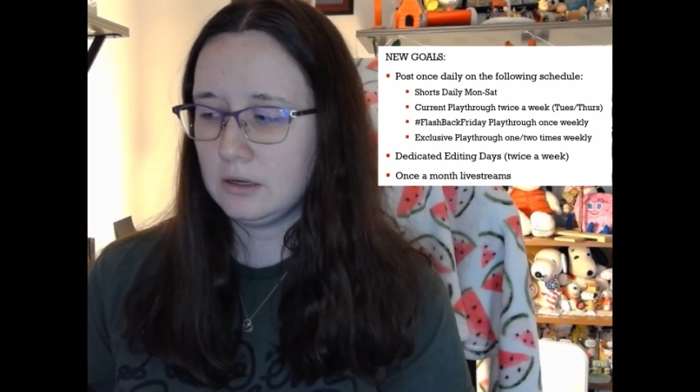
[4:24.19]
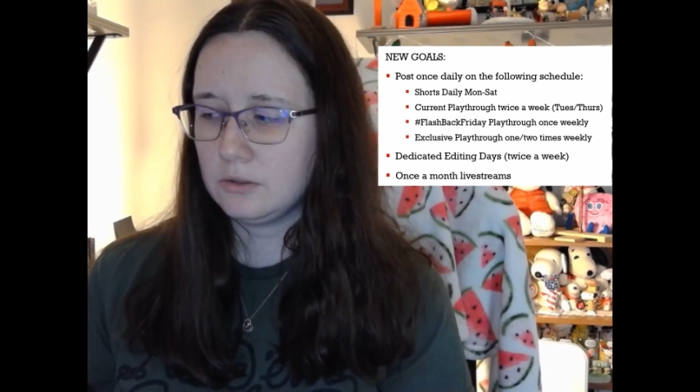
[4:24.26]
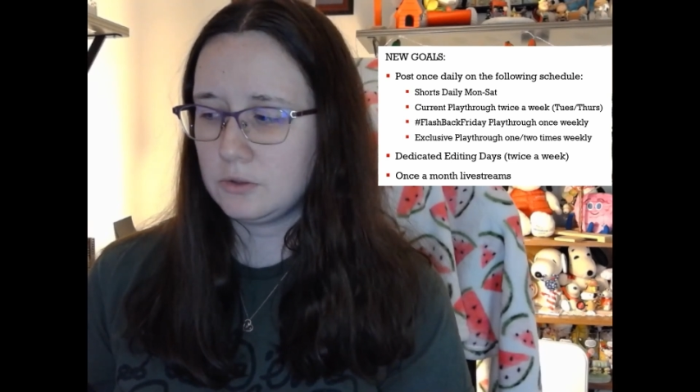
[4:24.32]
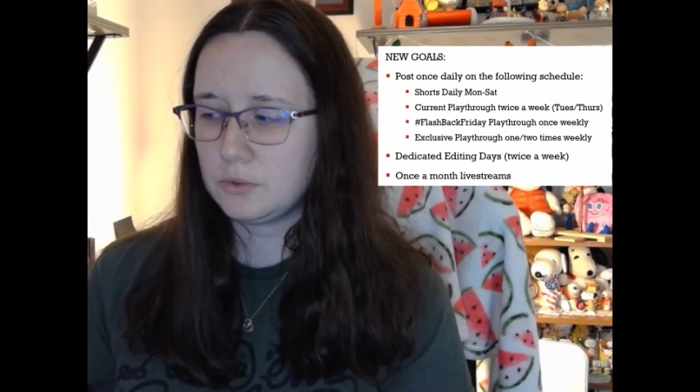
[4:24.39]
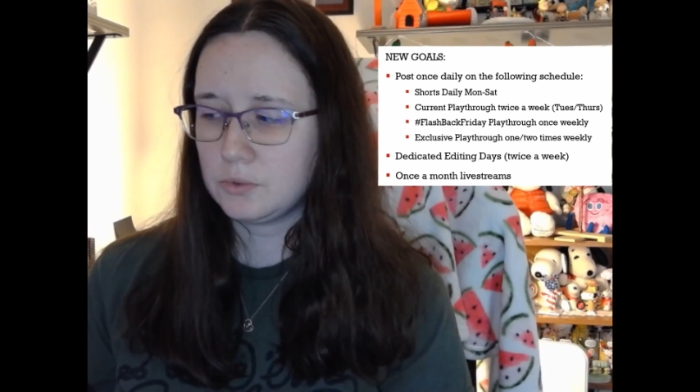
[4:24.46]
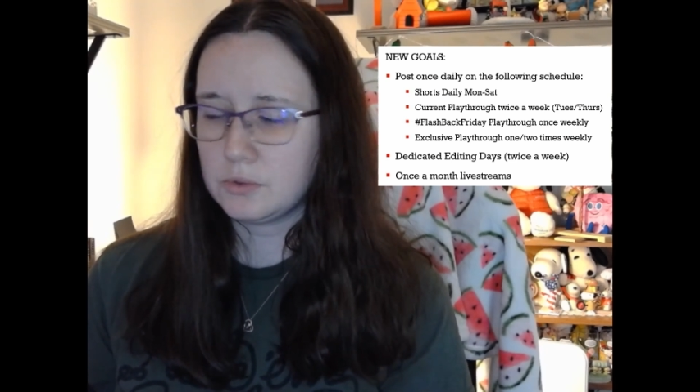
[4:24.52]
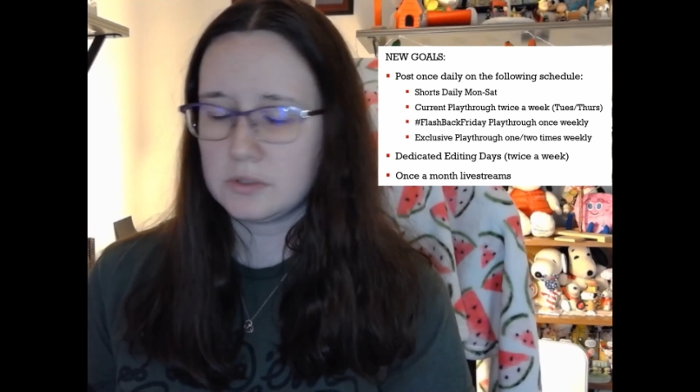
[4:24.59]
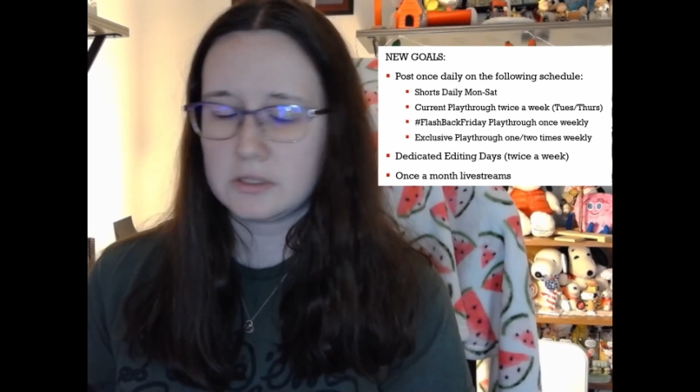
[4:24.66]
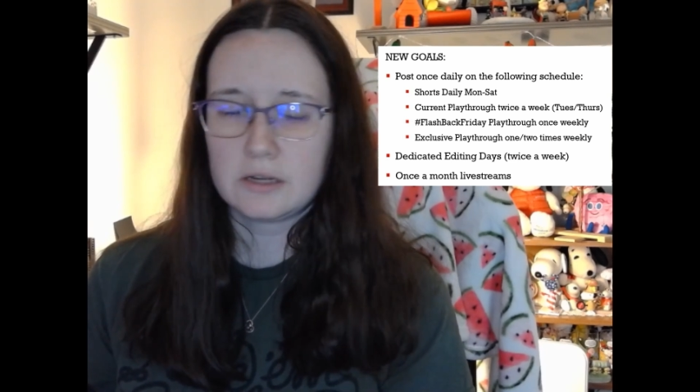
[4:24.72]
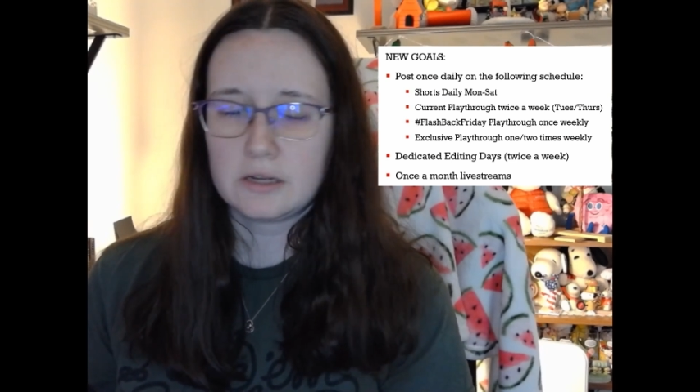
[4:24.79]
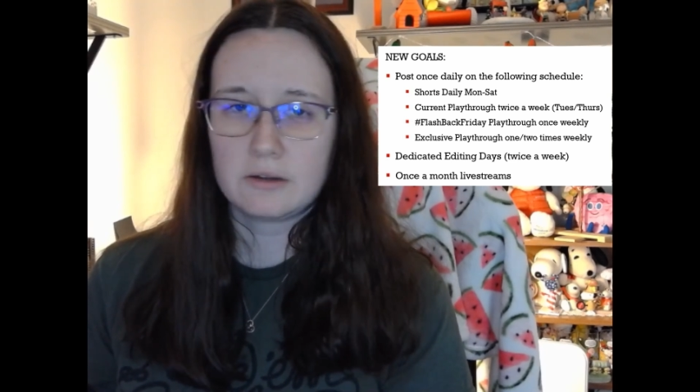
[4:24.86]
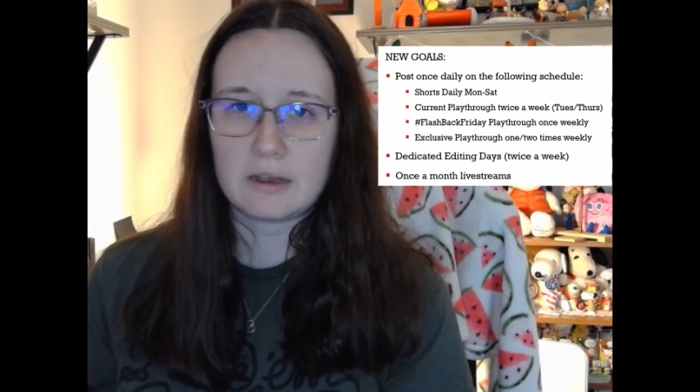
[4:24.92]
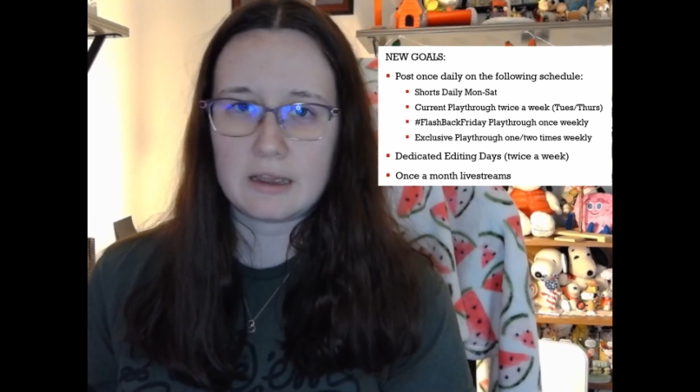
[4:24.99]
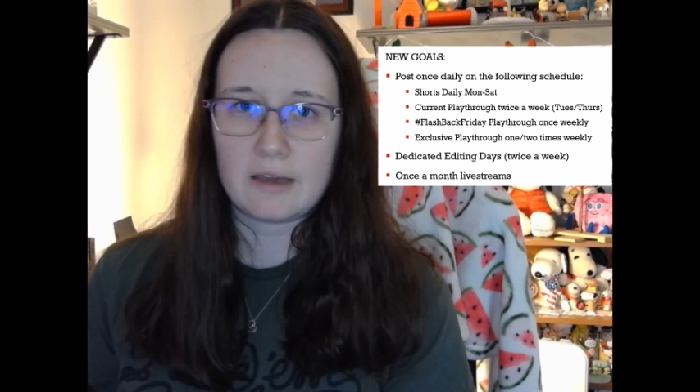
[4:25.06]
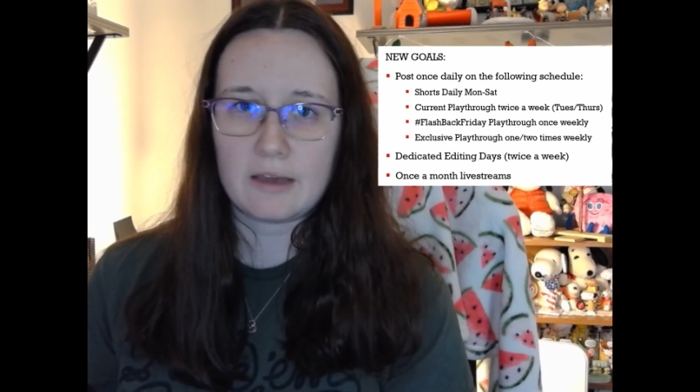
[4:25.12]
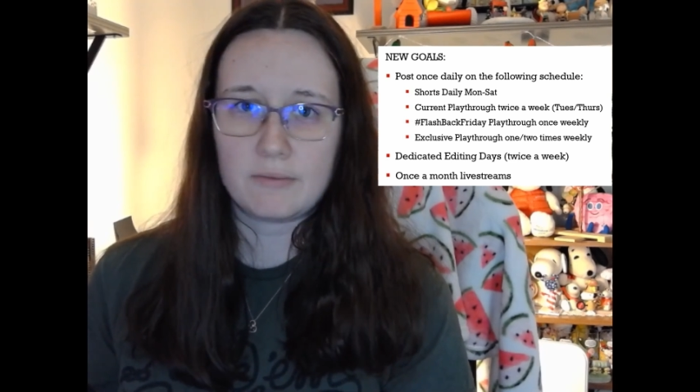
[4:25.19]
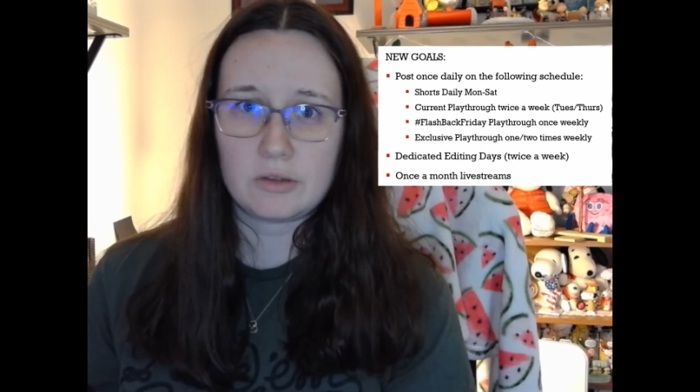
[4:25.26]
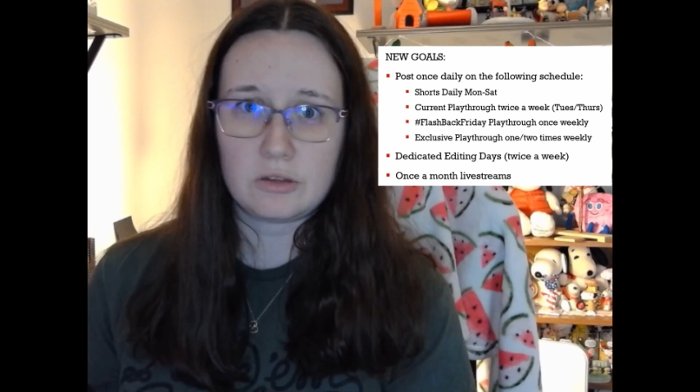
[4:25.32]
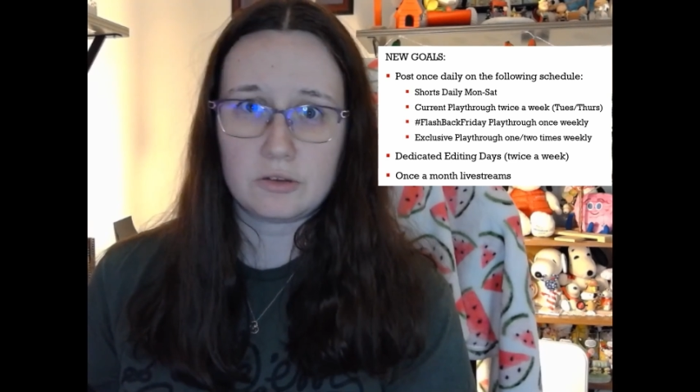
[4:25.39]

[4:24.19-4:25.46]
tools now I have been